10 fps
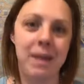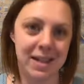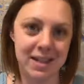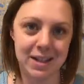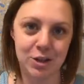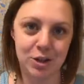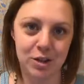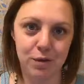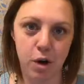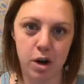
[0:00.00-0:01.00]
make
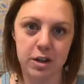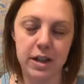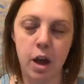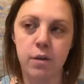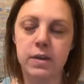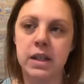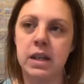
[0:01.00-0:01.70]
decisions for ourselves,